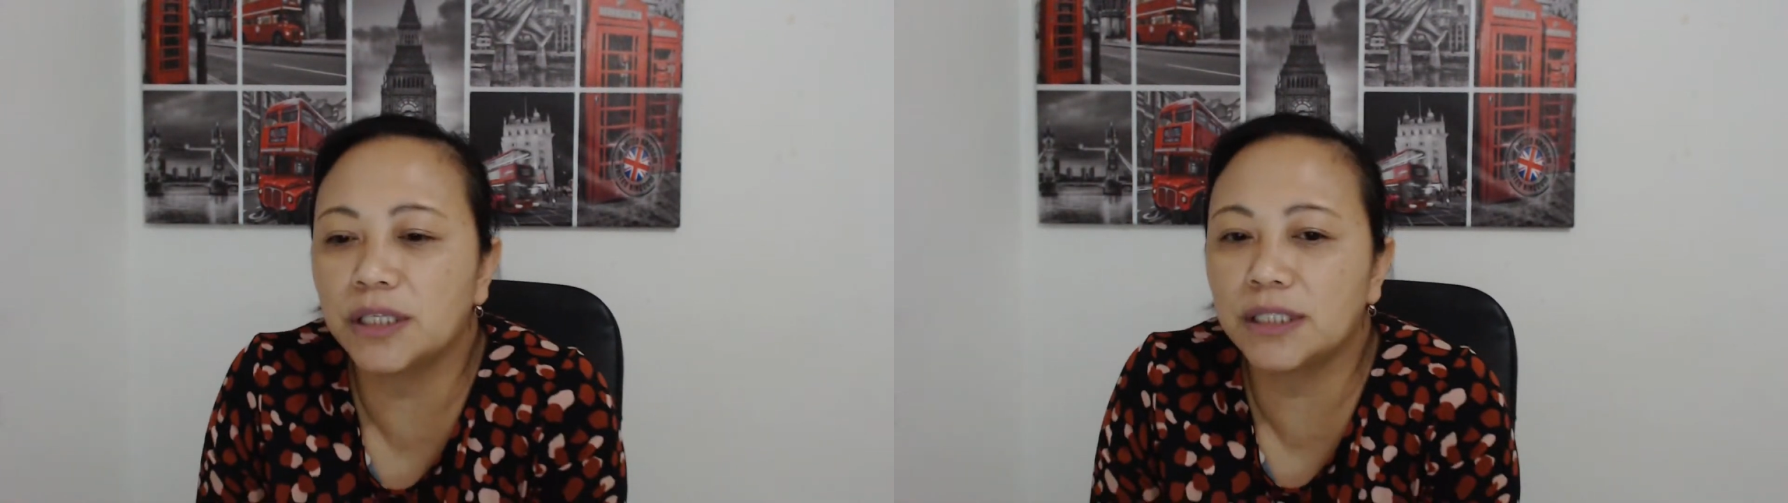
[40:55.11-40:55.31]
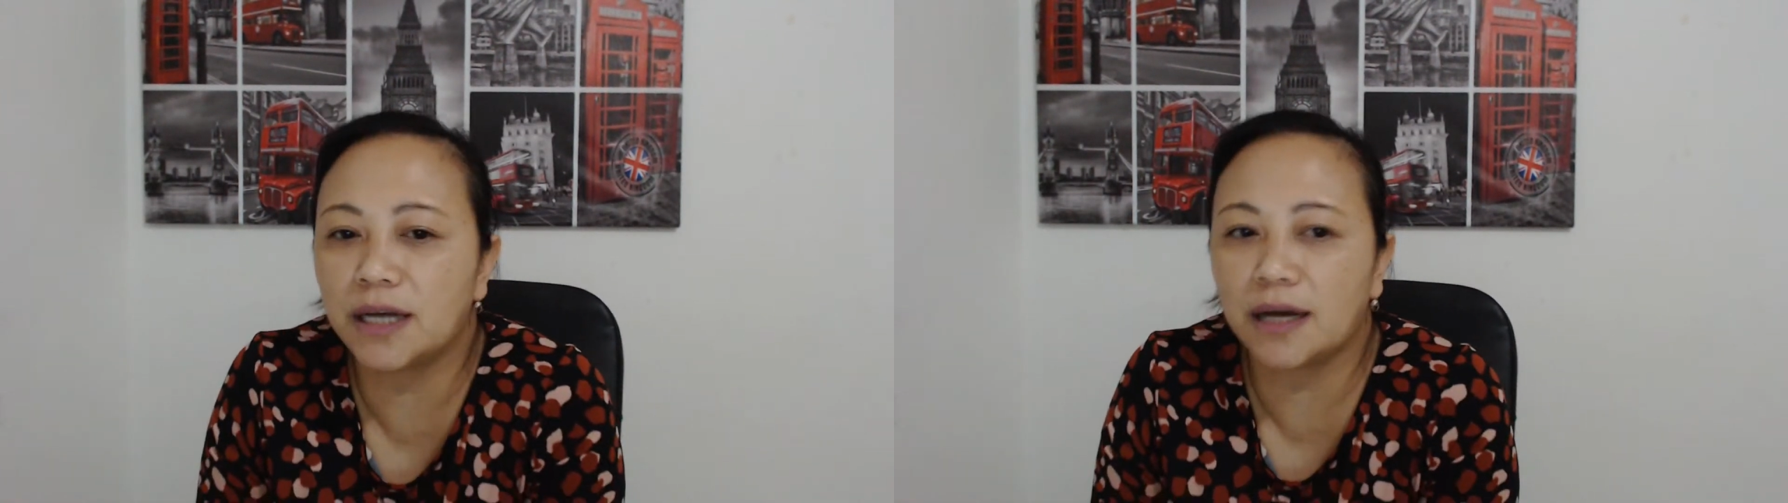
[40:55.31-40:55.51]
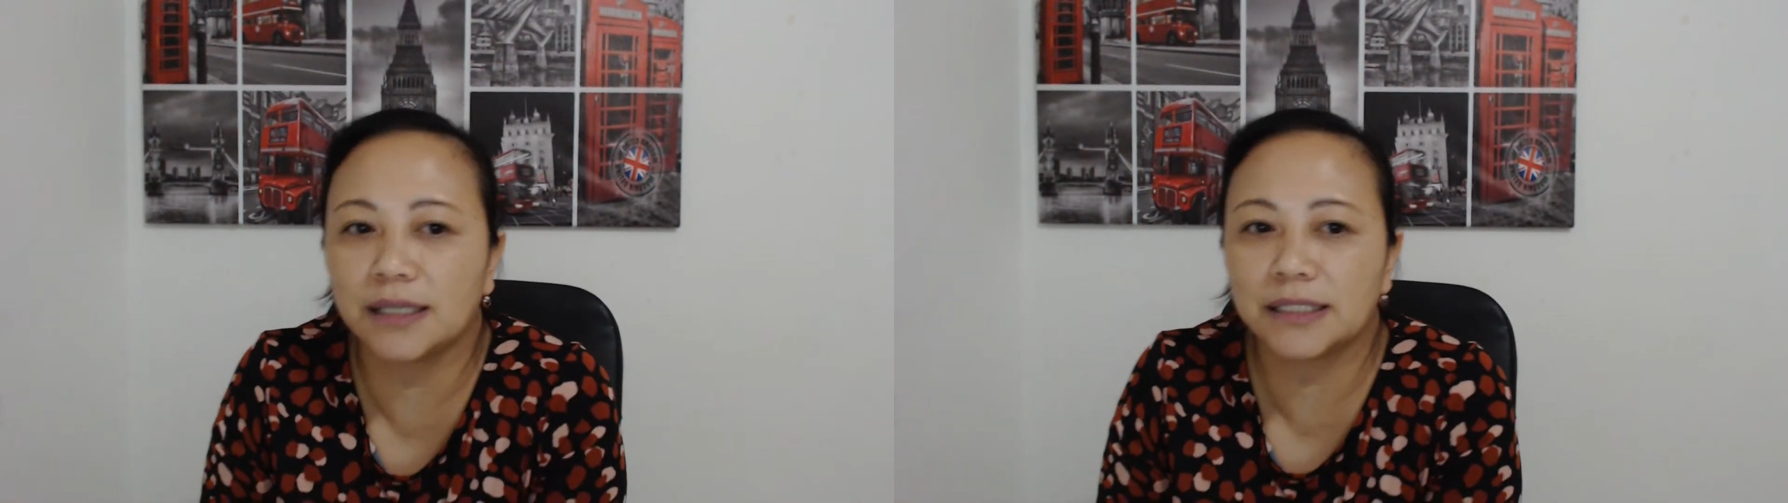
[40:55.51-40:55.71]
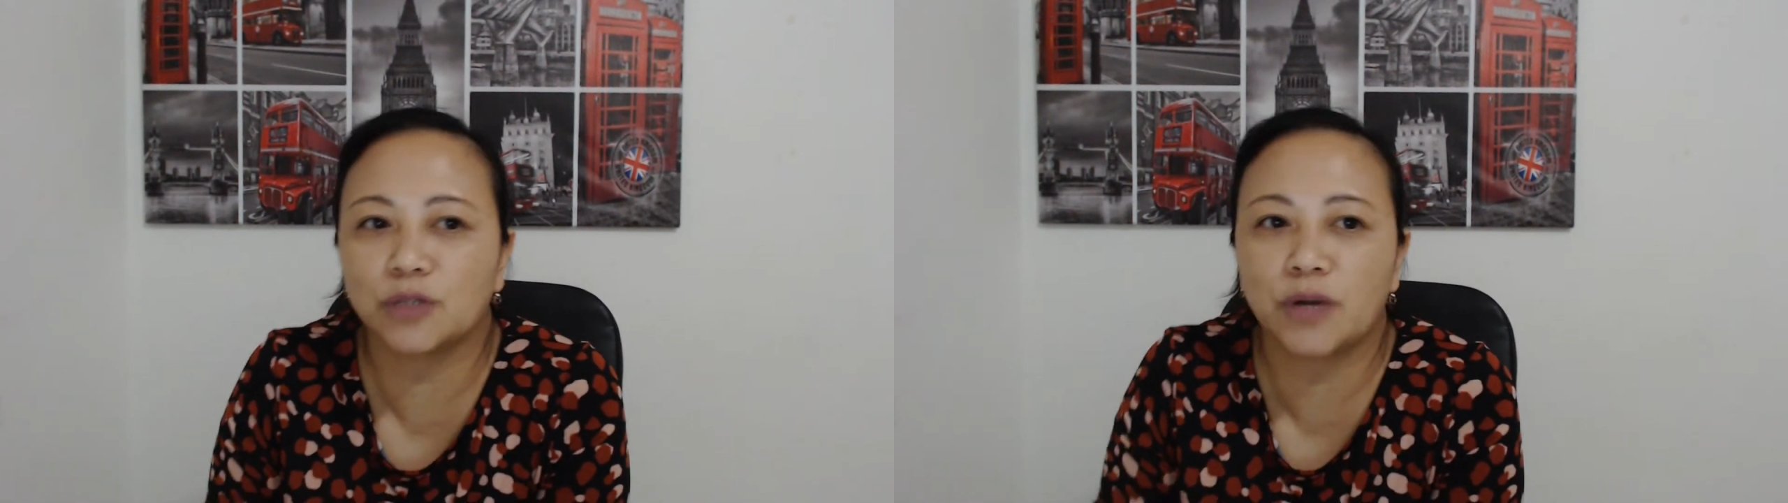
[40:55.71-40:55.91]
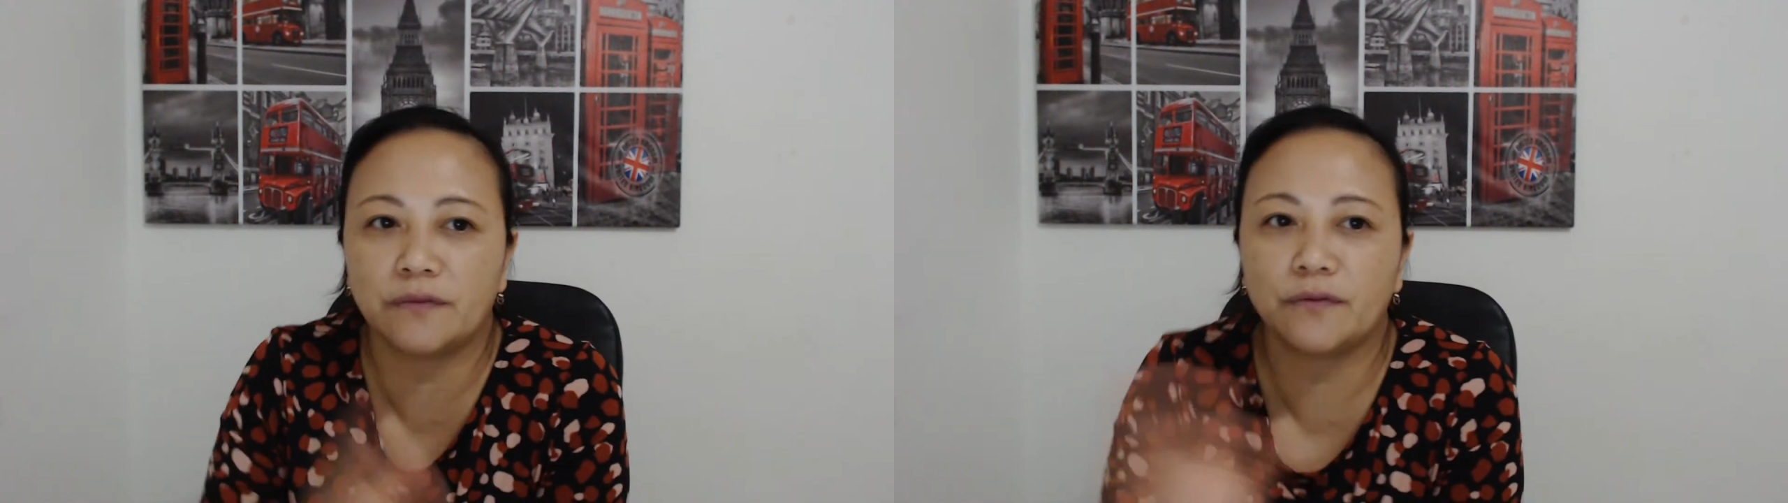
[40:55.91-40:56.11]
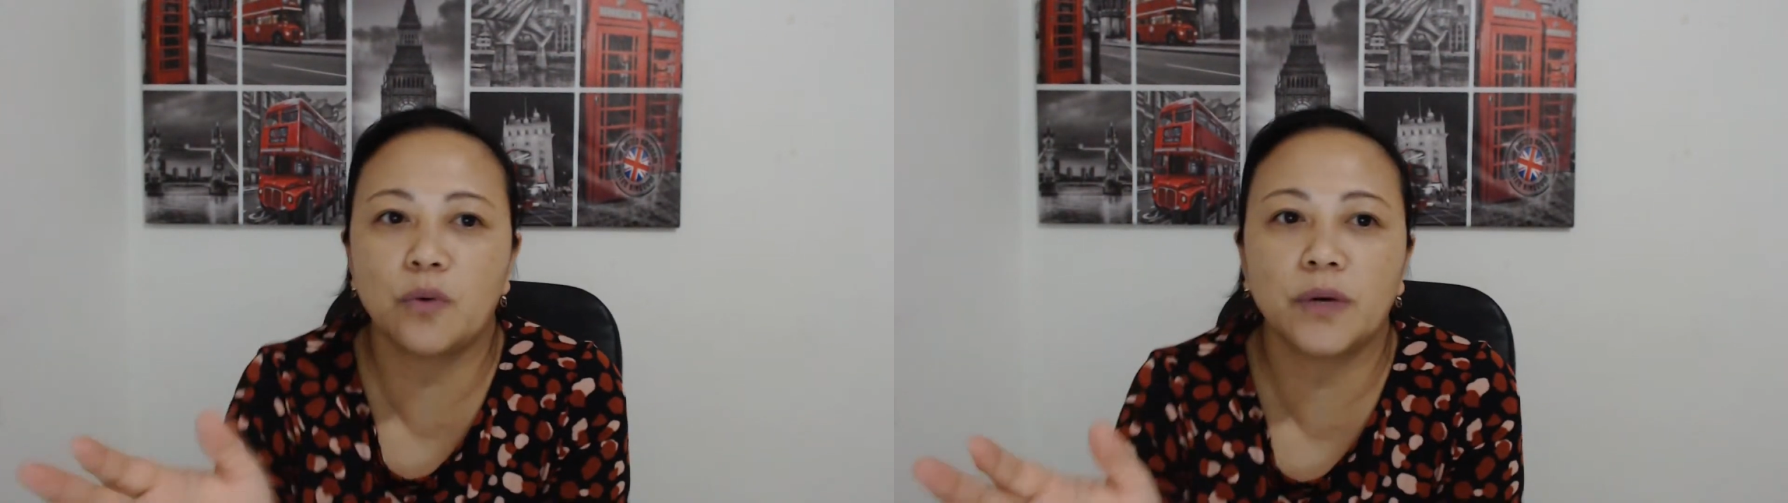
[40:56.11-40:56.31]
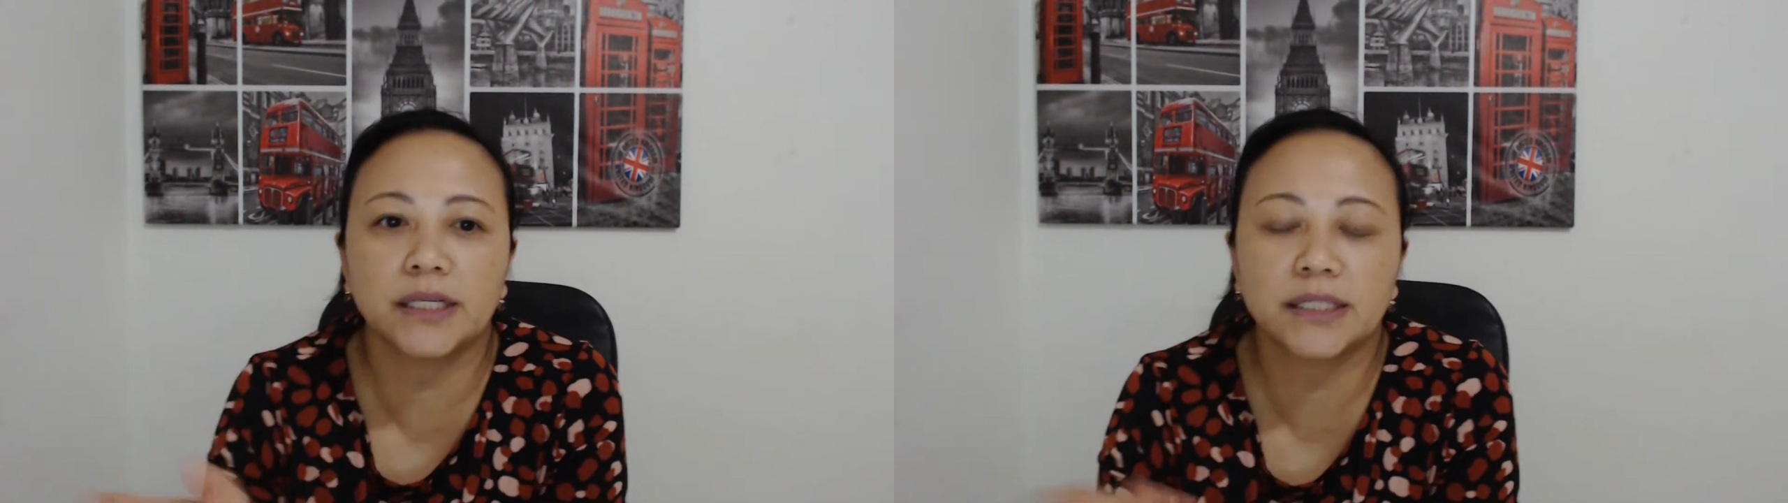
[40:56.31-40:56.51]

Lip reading: It's not as straightforward